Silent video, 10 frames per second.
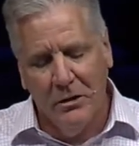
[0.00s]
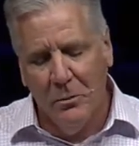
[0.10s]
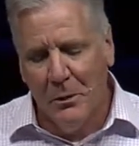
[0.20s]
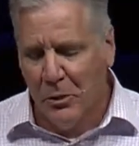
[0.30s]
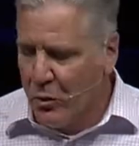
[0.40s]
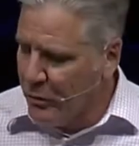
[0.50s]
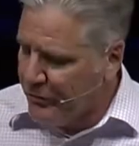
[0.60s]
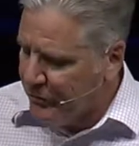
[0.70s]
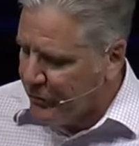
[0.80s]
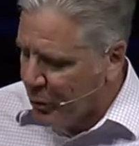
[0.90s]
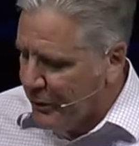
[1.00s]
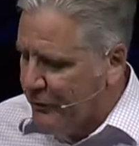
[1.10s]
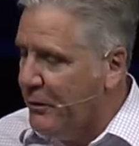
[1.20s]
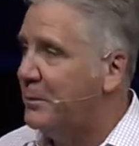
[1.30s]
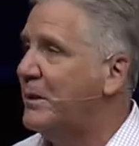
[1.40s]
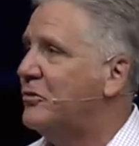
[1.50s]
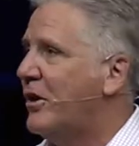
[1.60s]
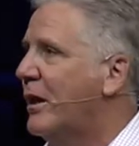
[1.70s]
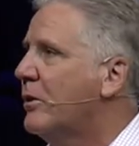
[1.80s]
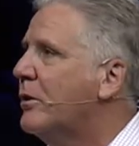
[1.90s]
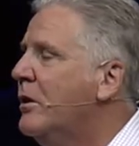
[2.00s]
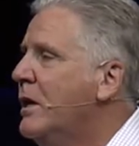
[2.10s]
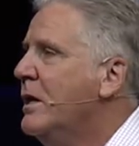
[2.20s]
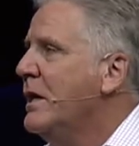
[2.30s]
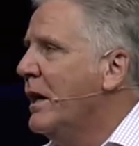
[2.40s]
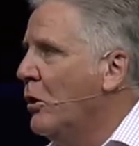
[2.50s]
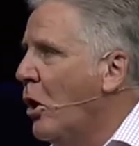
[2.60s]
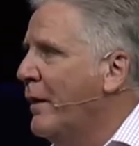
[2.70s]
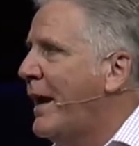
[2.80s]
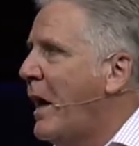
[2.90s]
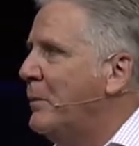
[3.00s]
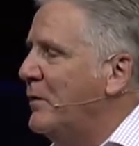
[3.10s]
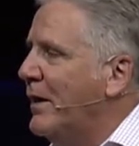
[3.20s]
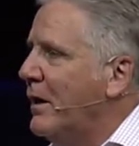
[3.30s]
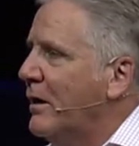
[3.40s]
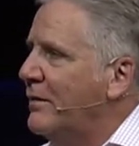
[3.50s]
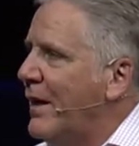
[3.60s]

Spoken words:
Then you remember, of course, the story of the Philippian jailer and all that happened there.